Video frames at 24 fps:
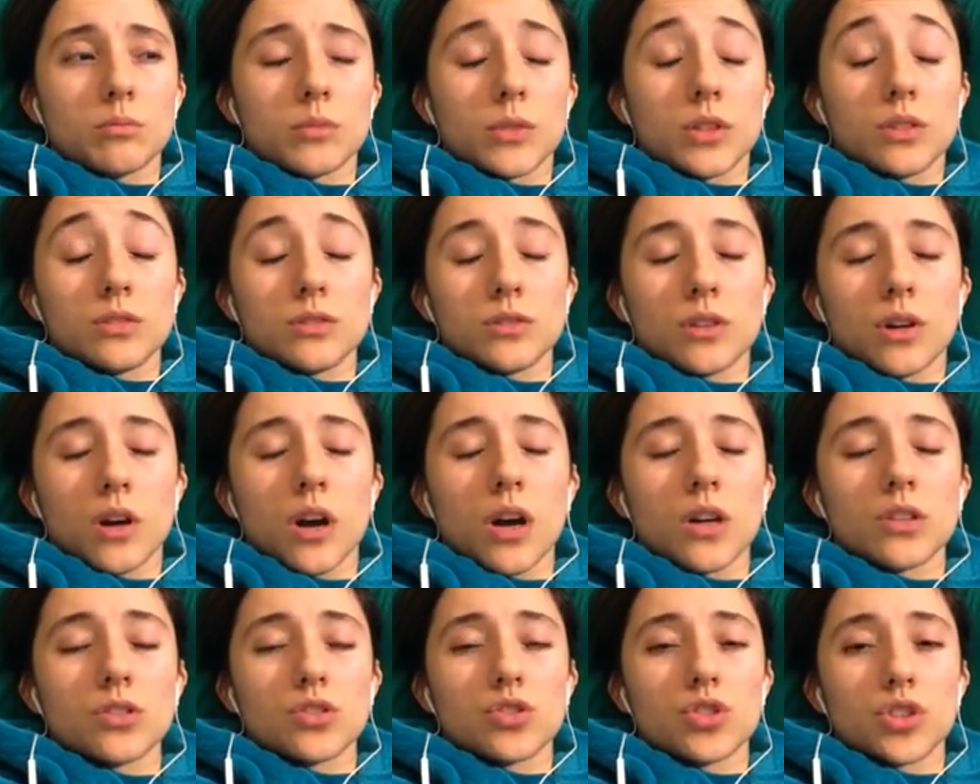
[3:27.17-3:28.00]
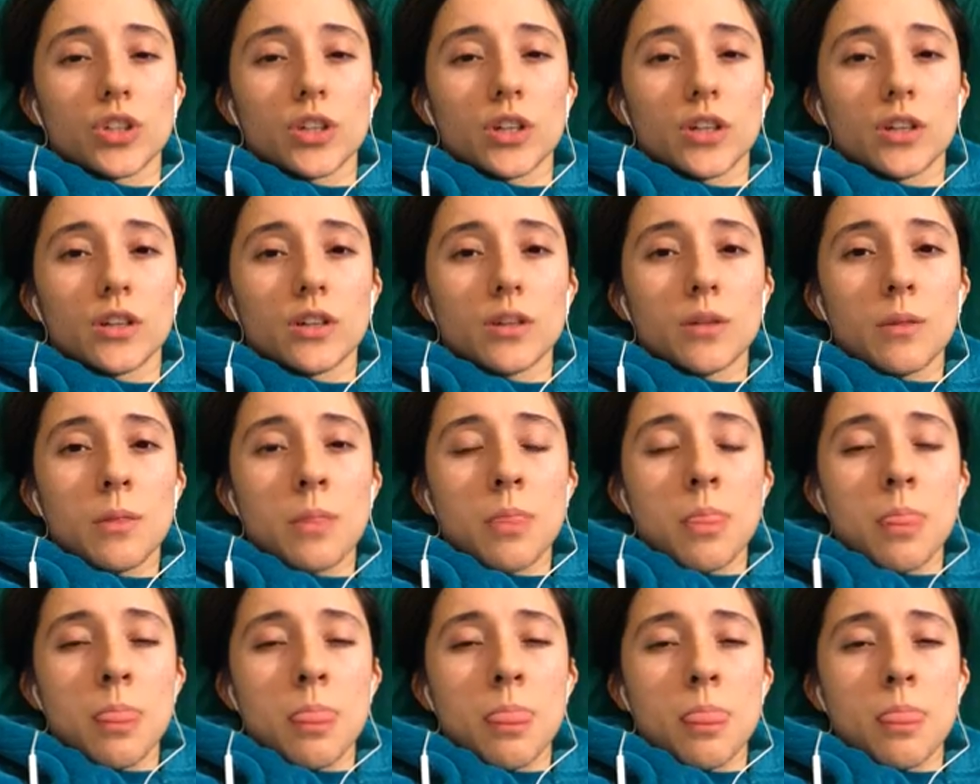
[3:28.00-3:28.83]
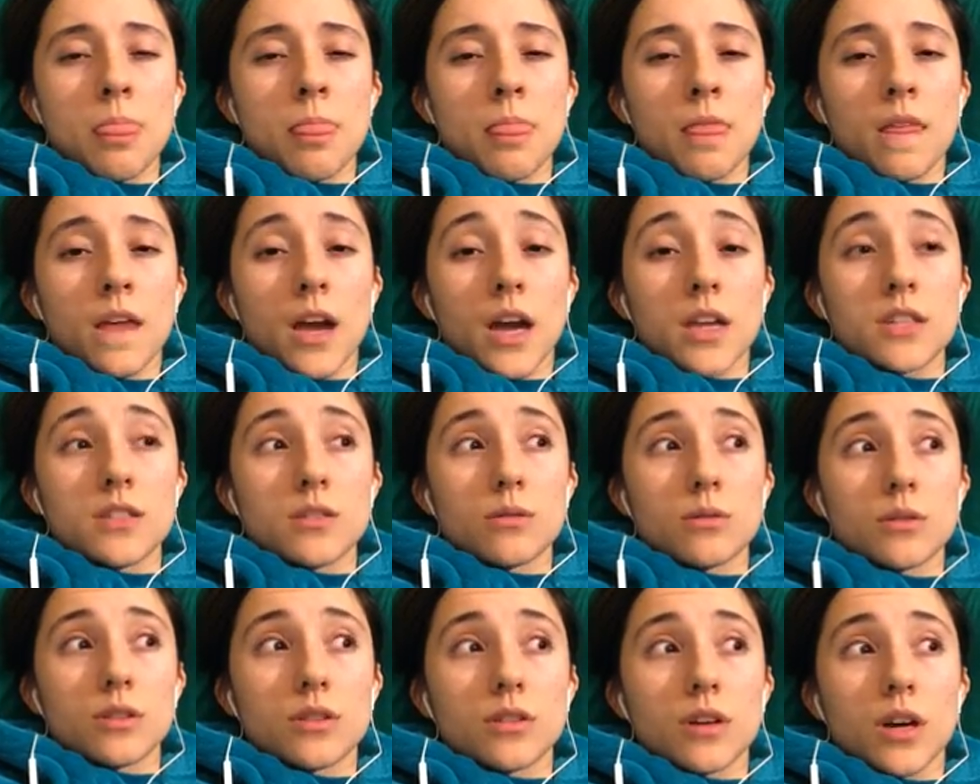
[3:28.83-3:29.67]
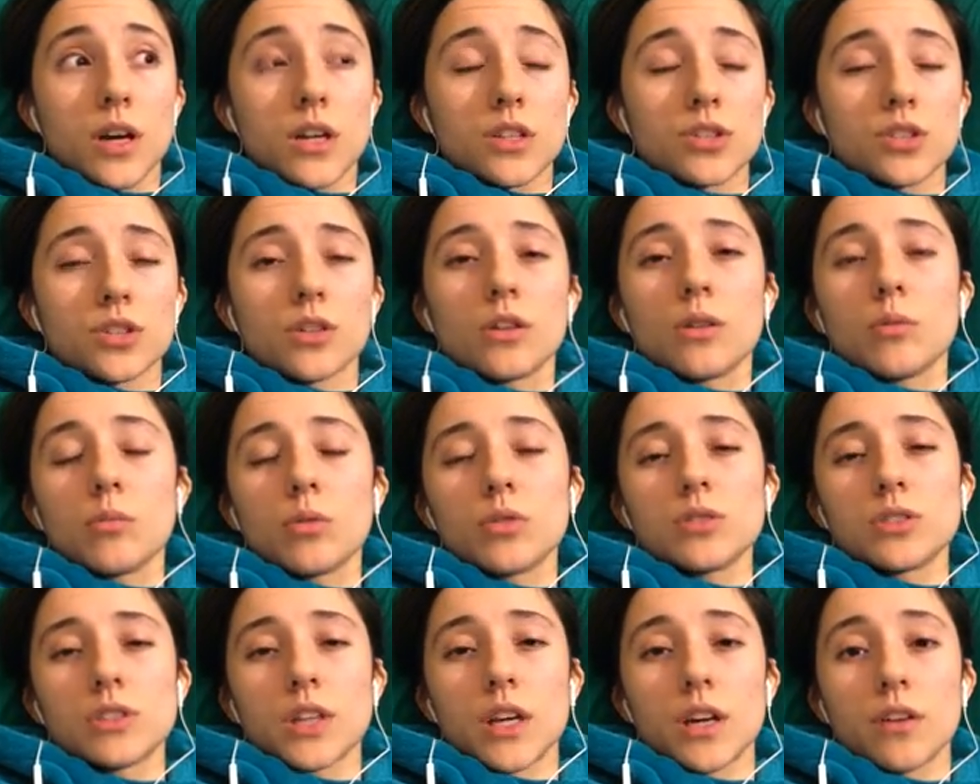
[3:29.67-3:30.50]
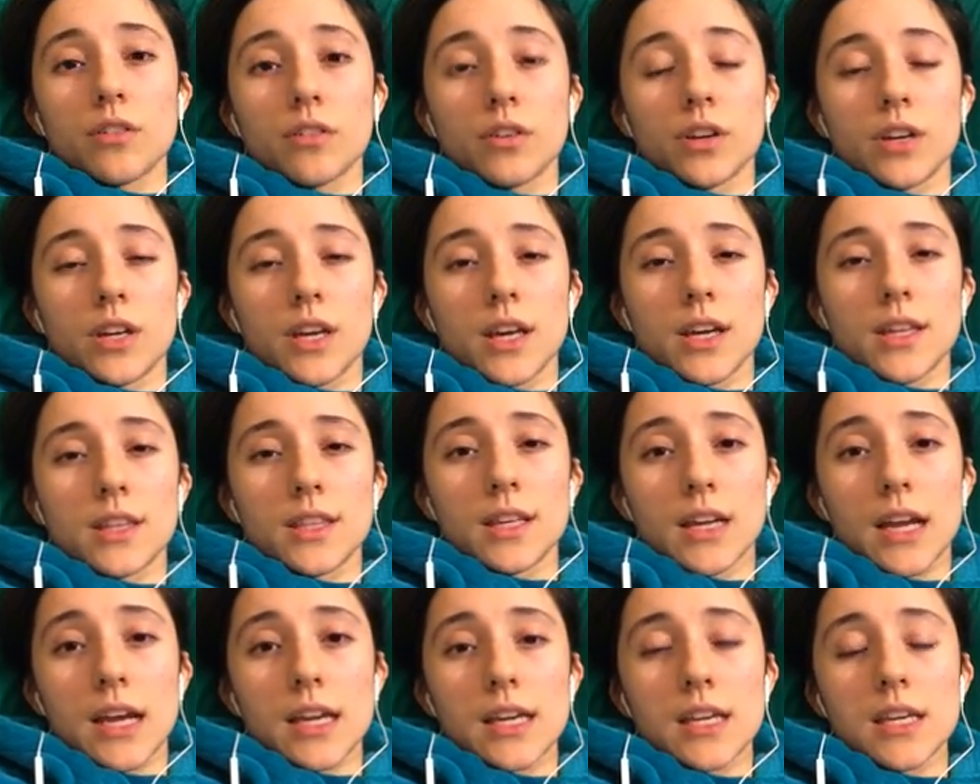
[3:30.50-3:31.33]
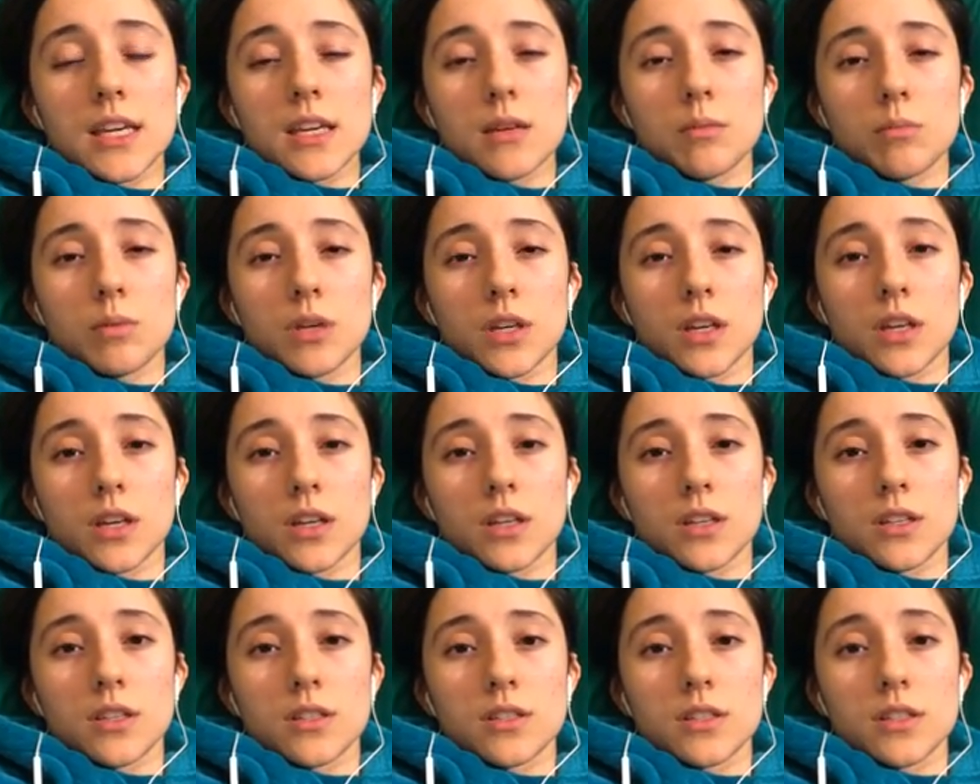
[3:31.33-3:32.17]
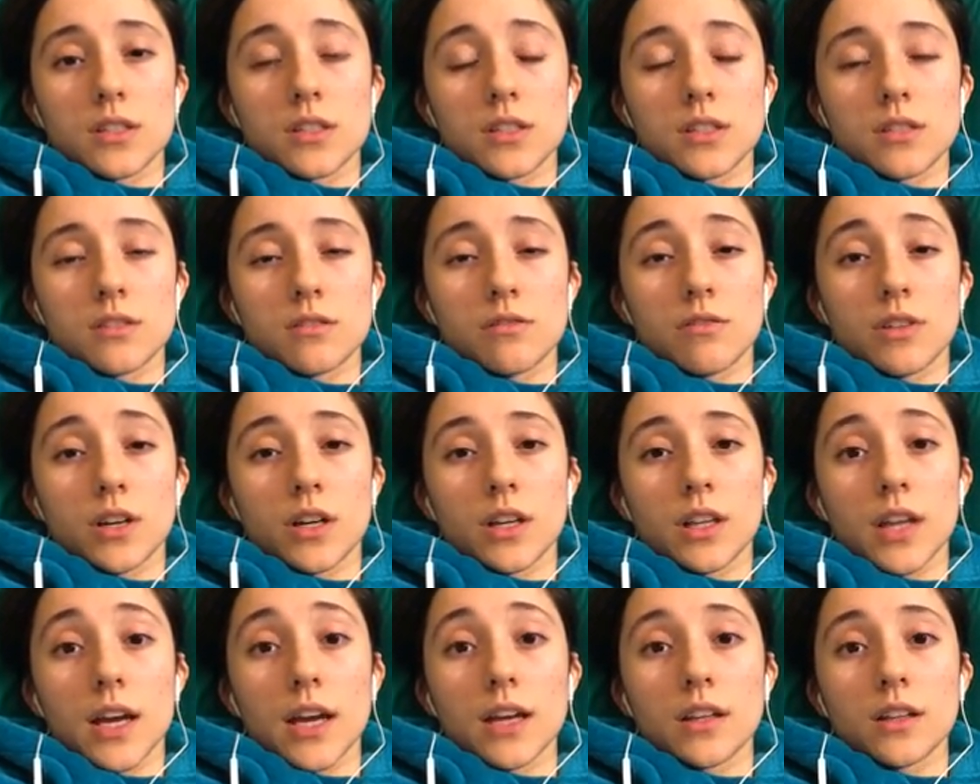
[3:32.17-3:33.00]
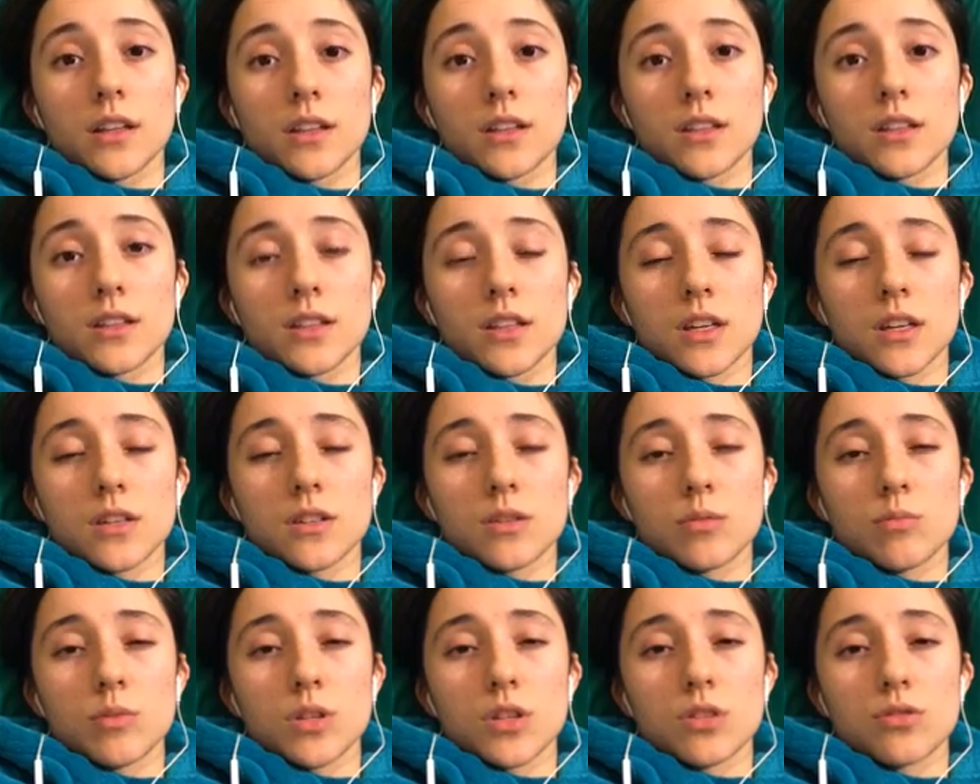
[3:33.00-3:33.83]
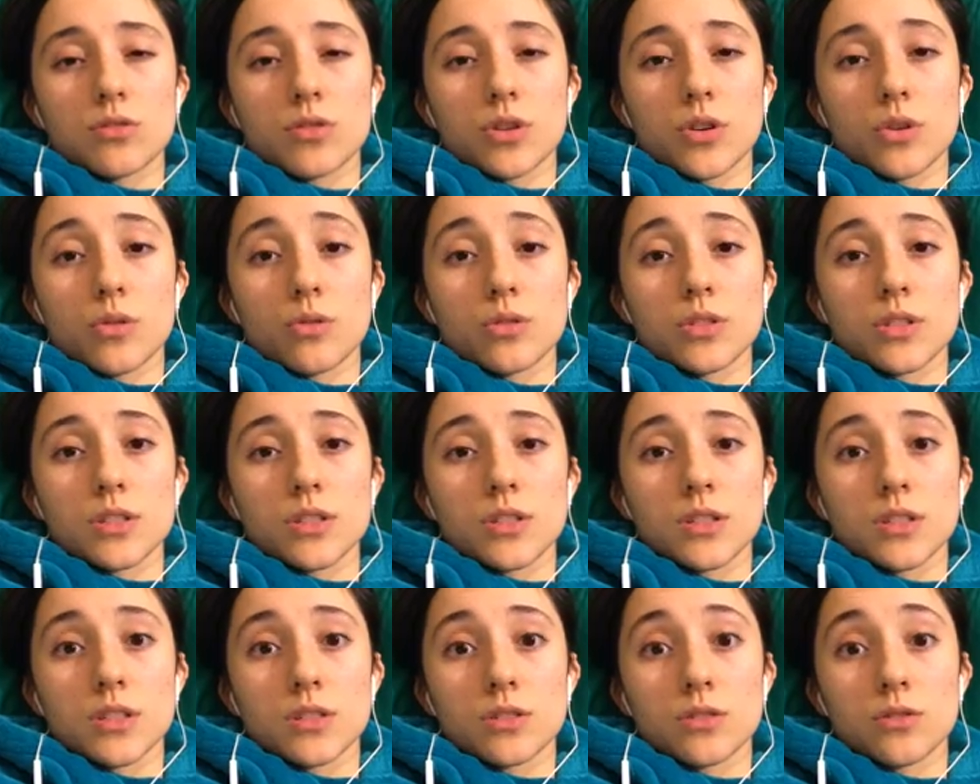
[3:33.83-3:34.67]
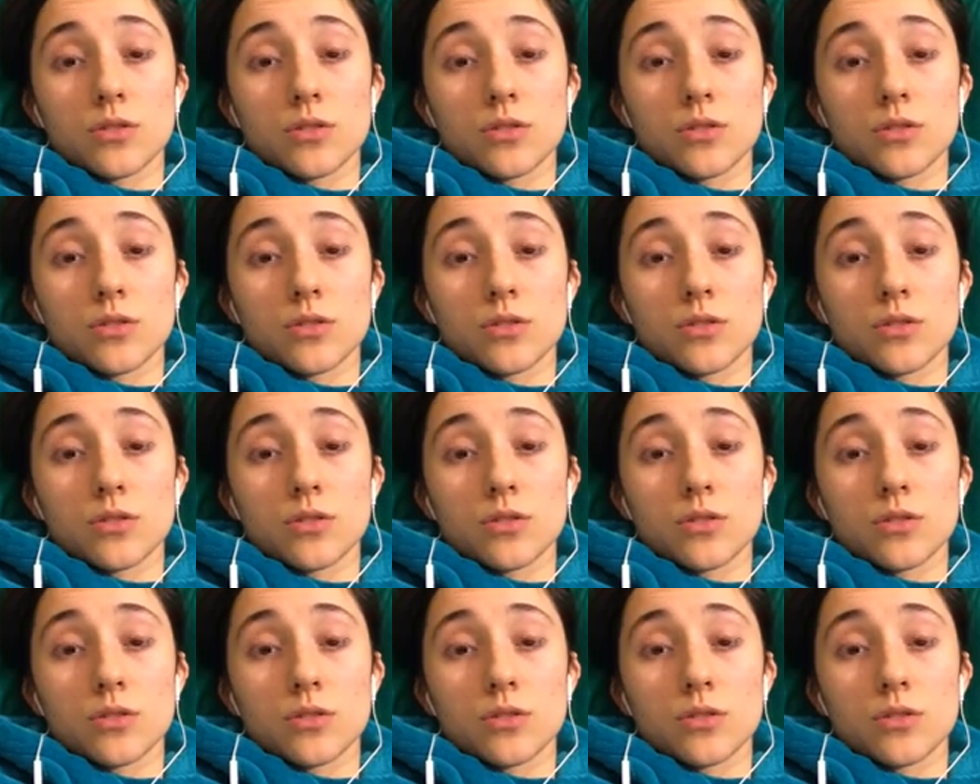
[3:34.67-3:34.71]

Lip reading: nausea. I deal with nausea almost every day that I eat, because it's very likely that the endometriosis